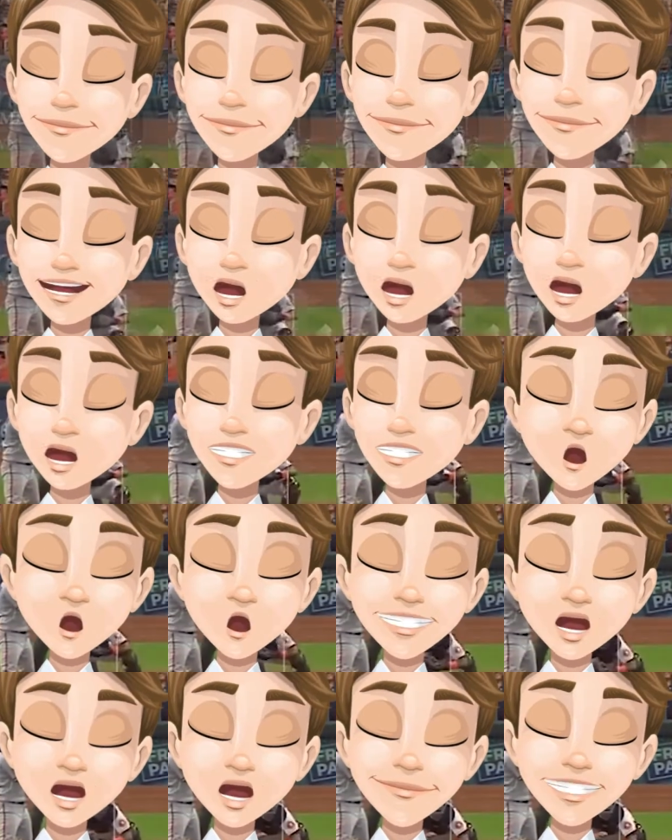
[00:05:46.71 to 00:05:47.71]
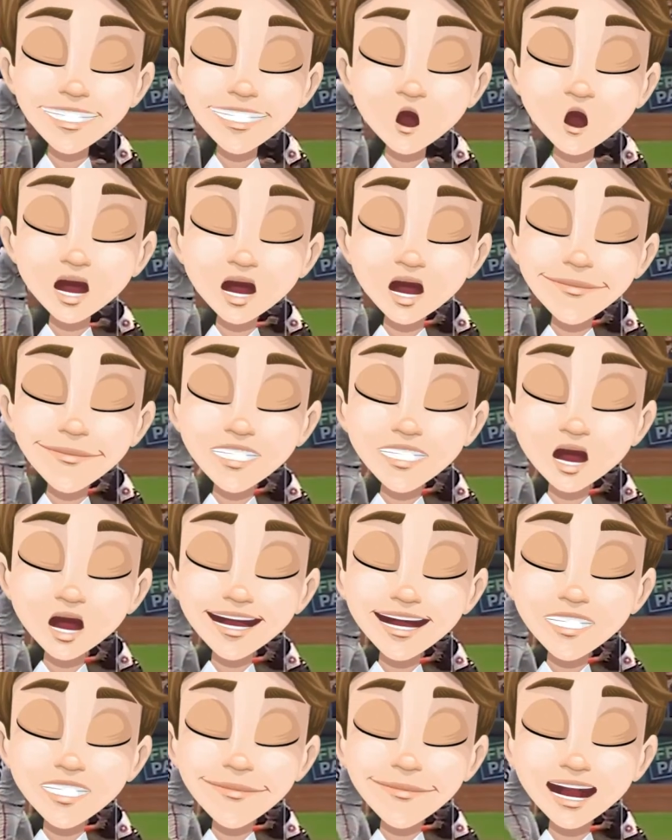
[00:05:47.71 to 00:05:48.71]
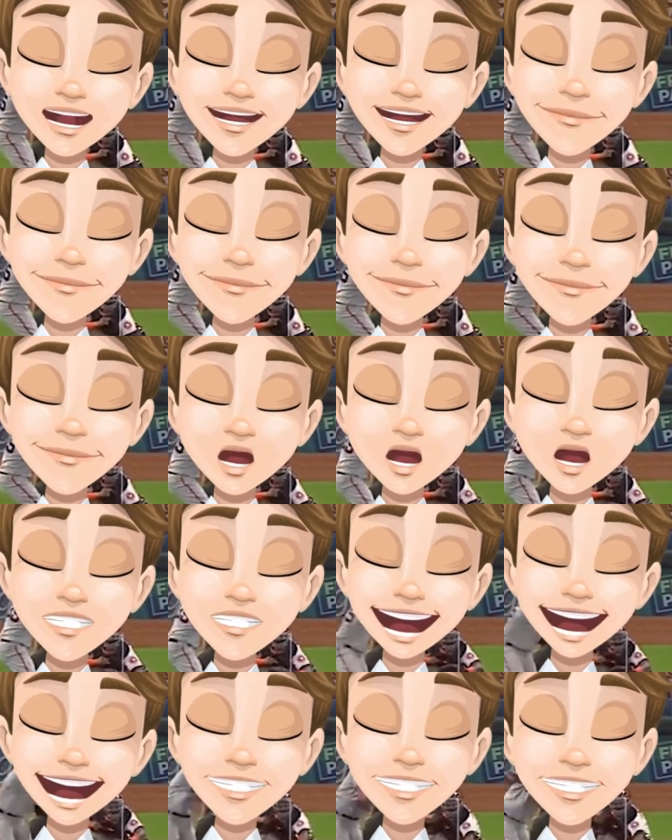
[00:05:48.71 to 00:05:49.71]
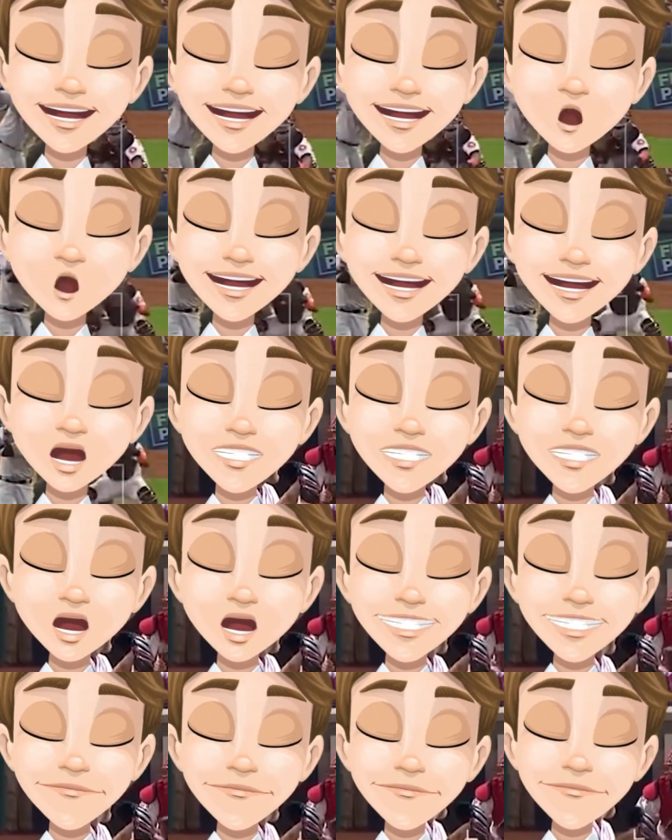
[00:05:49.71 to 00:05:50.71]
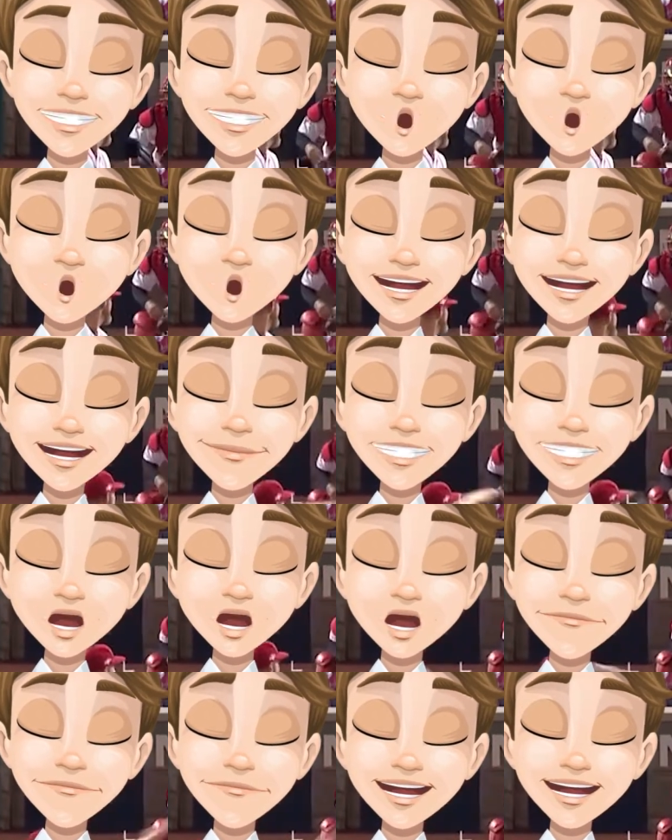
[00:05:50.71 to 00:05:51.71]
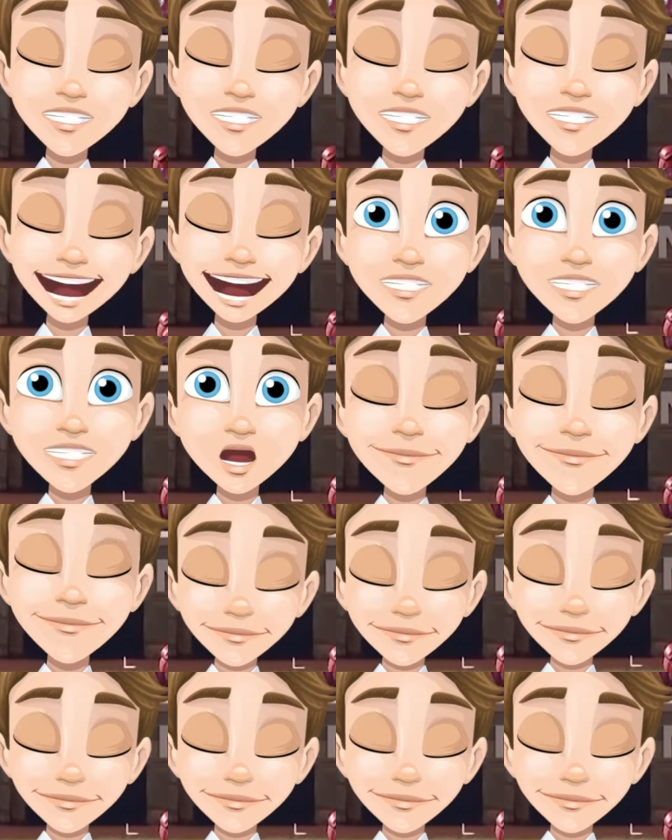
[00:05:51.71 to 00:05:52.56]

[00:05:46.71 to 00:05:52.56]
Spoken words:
He has always shown promise when healthy, with a high K rate and having the ability to dominate the strike zone.